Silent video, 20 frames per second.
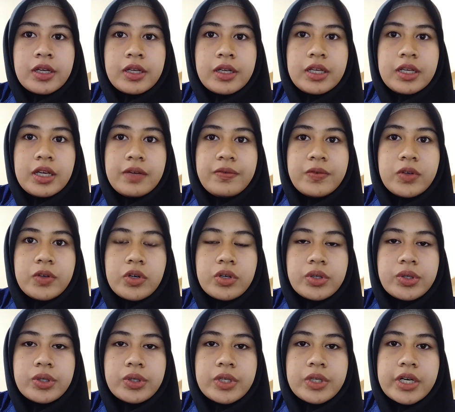Give your
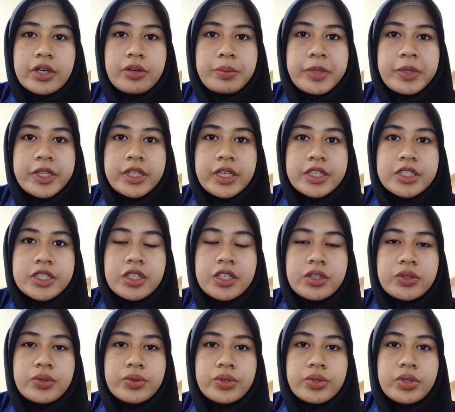good
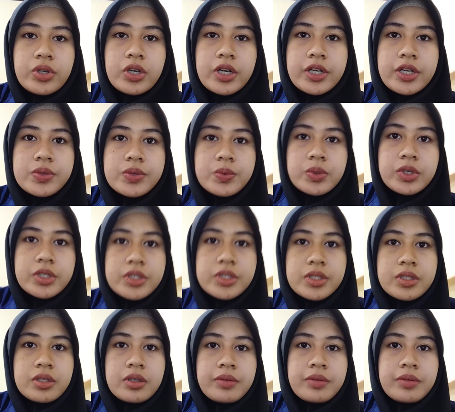argumentation to your answers.